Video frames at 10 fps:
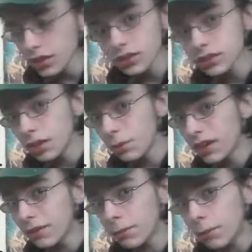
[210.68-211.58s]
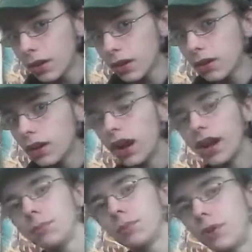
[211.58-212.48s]
somewhat of a I
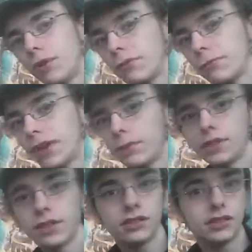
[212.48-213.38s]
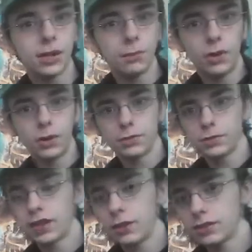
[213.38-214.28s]
am a Marvel fan, but there's some Marvel
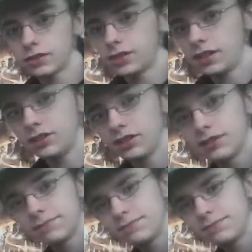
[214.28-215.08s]
characters they just